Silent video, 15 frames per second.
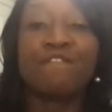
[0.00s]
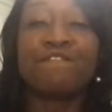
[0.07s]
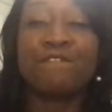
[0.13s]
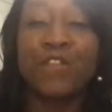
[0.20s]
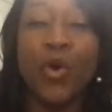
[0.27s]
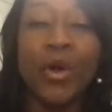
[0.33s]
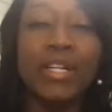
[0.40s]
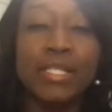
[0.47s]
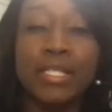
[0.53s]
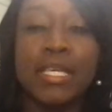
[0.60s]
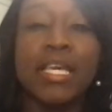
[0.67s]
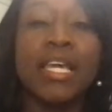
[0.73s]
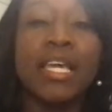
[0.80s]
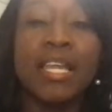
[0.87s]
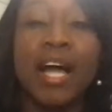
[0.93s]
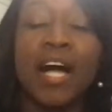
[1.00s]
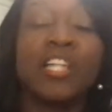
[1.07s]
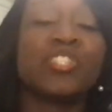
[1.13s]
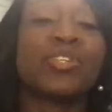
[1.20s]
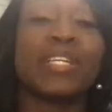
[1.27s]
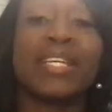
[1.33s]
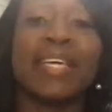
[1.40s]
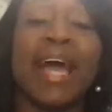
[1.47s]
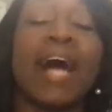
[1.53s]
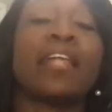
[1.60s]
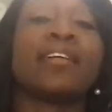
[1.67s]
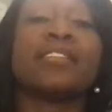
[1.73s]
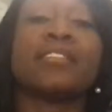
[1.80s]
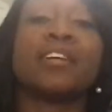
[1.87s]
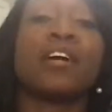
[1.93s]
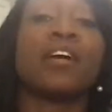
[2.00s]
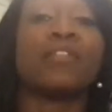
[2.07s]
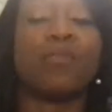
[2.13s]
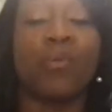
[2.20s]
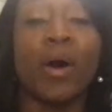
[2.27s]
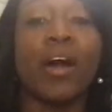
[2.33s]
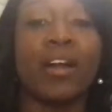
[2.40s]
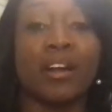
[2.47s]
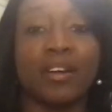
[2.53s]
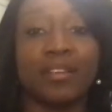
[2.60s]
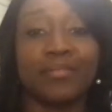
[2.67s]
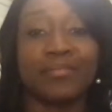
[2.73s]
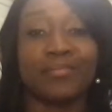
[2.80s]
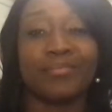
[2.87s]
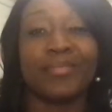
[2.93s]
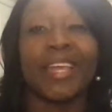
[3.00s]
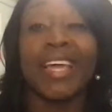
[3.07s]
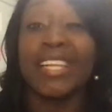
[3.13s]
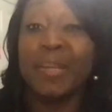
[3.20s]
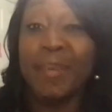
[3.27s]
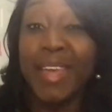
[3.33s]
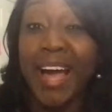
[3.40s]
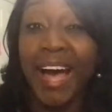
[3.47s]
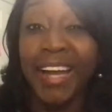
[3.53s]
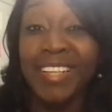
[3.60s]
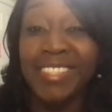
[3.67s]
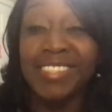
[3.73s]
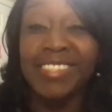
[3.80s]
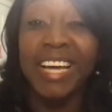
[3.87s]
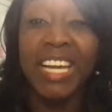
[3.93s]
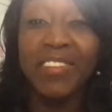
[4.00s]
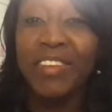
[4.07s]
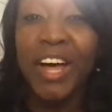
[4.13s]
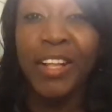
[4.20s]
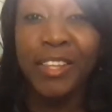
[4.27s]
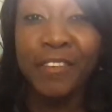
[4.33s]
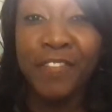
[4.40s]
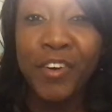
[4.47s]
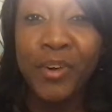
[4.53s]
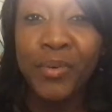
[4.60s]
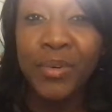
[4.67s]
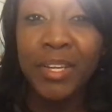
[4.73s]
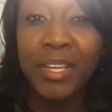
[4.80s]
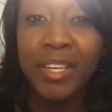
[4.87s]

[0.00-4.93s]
1,400 gallons of water. And to be honest, it's not even healthy food.